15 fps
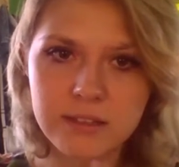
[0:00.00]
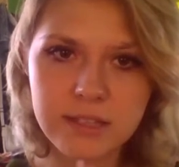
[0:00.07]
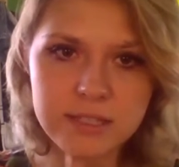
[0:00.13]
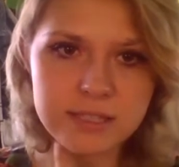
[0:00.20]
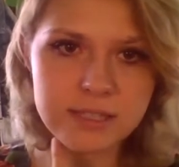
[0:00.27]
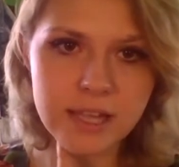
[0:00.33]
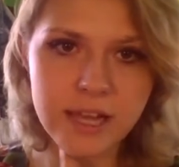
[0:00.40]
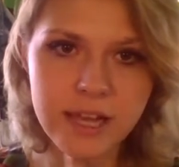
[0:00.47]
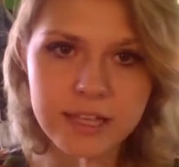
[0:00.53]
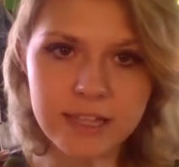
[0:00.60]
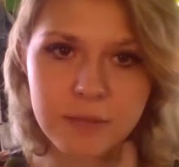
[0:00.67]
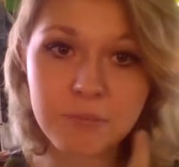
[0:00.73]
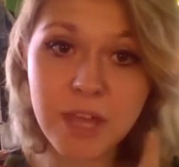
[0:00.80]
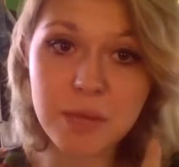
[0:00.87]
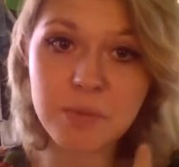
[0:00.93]
this line
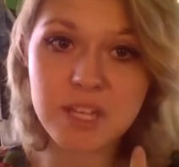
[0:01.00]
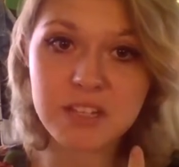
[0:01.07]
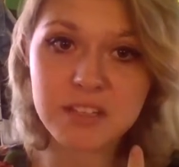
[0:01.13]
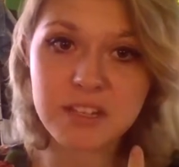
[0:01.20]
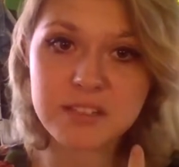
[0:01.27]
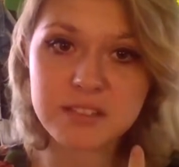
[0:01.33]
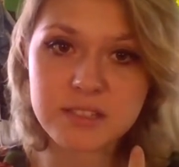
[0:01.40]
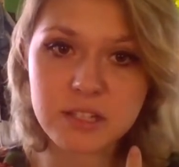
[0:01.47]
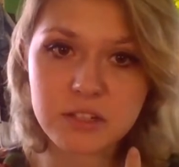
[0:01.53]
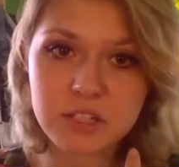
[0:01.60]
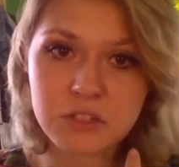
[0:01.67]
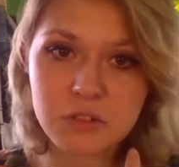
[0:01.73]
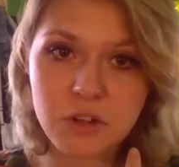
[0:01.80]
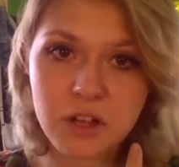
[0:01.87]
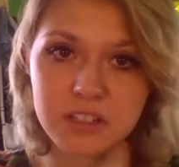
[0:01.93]
that may be unnecessary
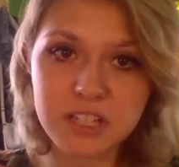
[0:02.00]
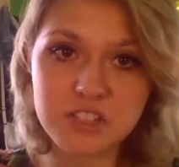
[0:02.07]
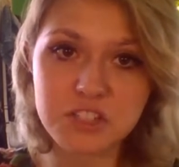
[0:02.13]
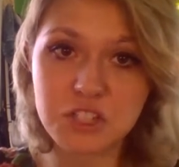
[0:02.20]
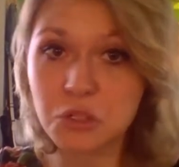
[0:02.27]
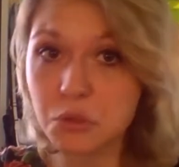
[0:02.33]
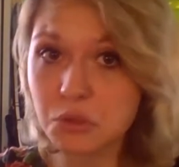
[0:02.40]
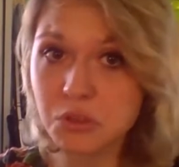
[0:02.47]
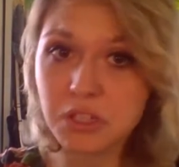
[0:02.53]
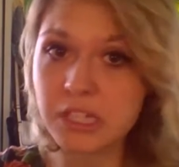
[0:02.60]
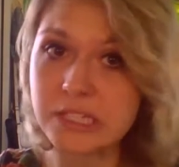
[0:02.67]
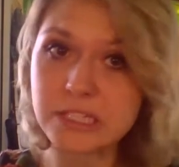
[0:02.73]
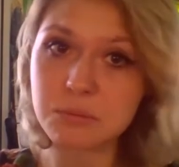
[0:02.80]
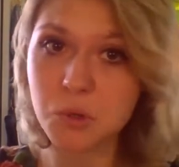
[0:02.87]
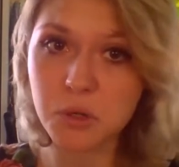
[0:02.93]
to draw unless you
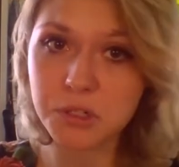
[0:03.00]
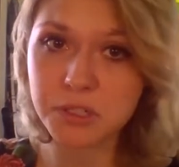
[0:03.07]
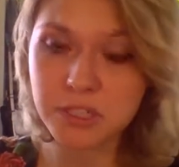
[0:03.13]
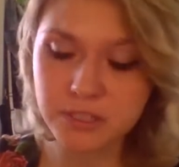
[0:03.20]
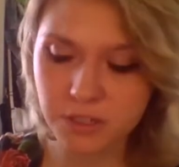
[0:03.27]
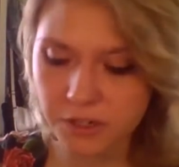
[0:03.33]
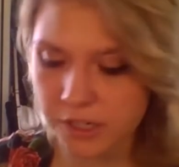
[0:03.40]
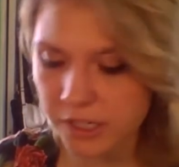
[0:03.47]
think it's important as an